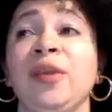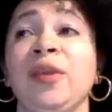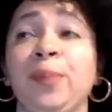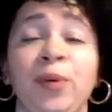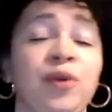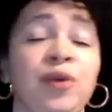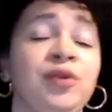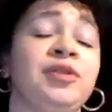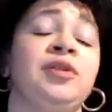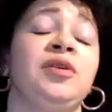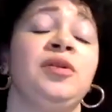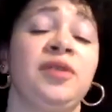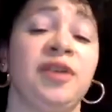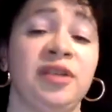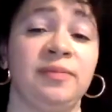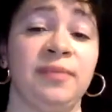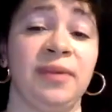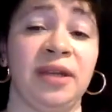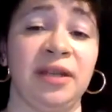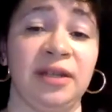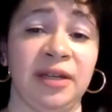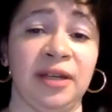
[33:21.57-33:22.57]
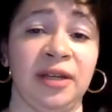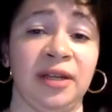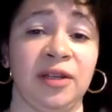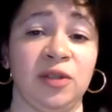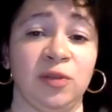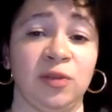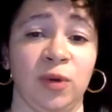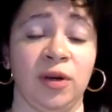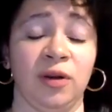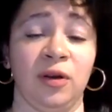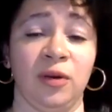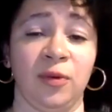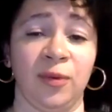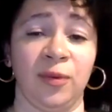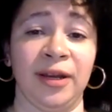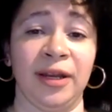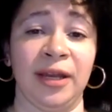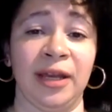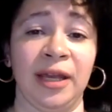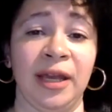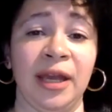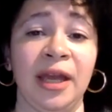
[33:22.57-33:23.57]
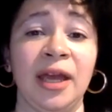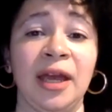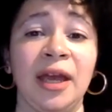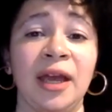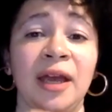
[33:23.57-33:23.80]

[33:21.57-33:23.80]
the person who does metadata's work already.